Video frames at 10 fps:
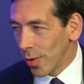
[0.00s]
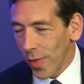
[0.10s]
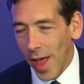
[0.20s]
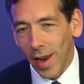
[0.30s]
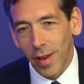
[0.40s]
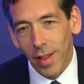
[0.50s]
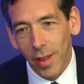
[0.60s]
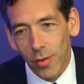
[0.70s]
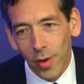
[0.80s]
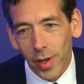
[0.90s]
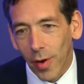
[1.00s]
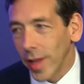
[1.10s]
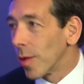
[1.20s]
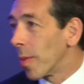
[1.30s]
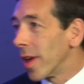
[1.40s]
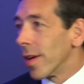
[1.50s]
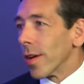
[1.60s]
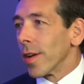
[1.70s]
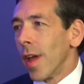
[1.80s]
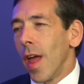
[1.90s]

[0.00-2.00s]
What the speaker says: do that, and it's really great to be here.